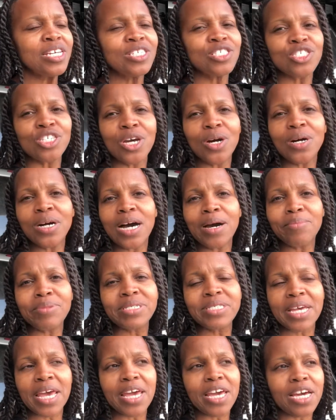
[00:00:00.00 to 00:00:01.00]
So I'm gonna
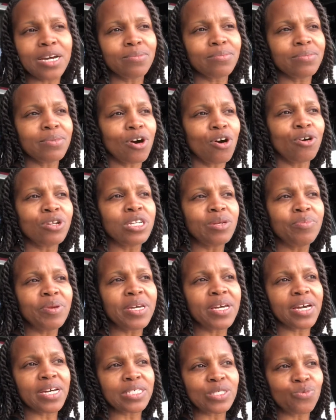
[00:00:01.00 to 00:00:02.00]
take them only
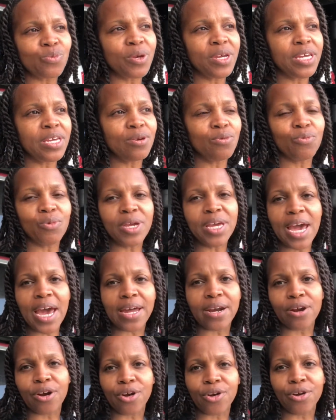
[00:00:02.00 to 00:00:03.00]
because we, we
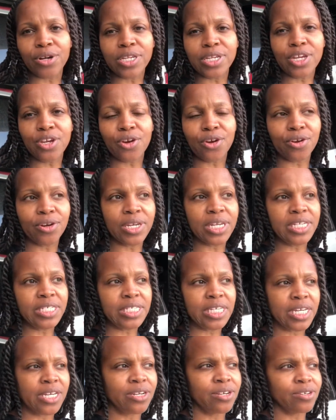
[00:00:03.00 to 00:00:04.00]
had an early, early
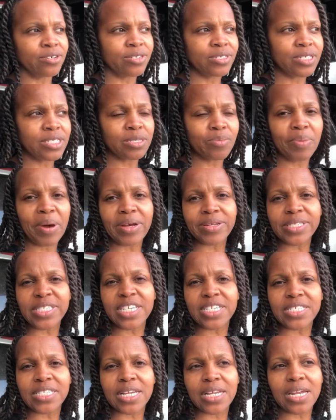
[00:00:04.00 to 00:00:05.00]
dinner. It's about
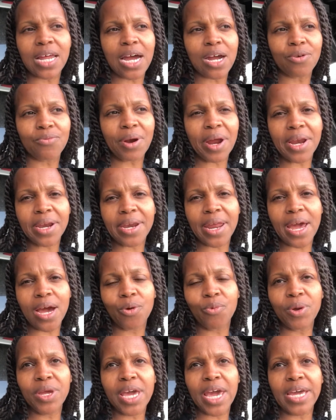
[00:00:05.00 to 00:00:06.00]
six o'clock right now.
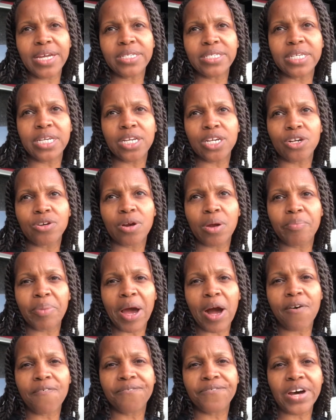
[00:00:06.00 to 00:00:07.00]
We ate dinner
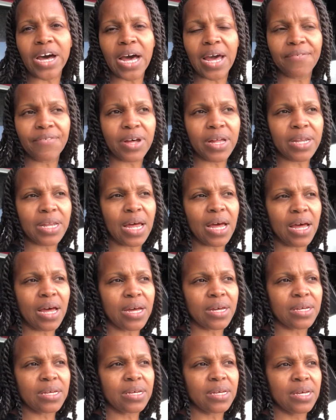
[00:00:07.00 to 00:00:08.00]
about five o'clock.
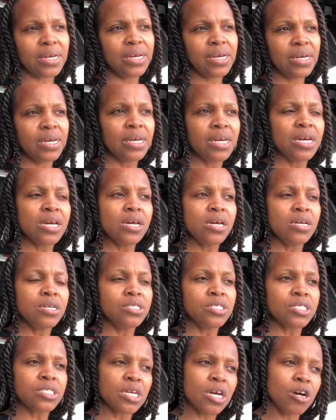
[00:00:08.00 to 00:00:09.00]

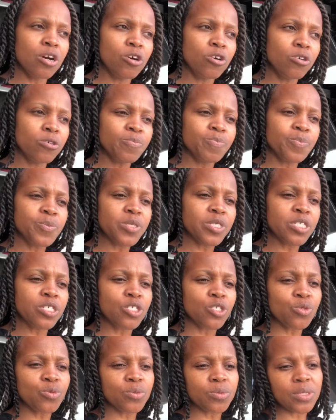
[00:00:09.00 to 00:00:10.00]
So
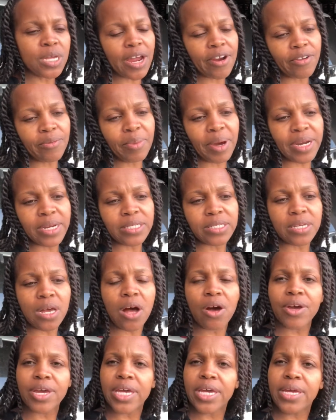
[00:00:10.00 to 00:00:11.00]
since everybody's
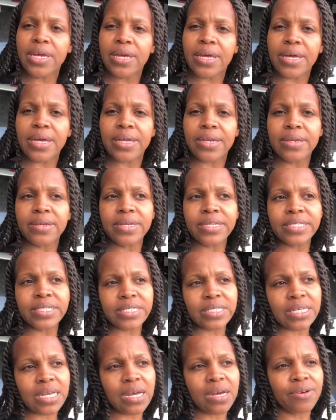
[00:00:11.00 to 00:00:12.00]
all eating and
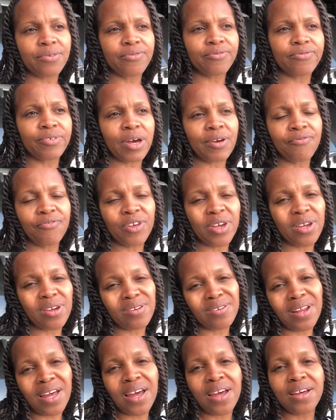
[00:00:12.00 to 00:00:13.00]
stuff, I
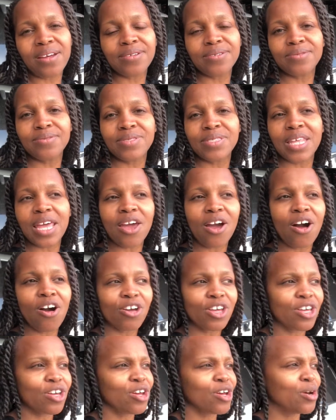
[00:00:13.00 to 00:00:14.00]
figured, ah, they all
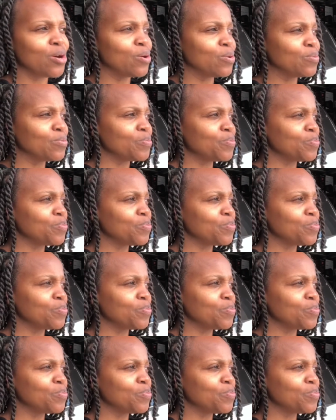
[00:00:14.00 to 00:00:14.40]
can go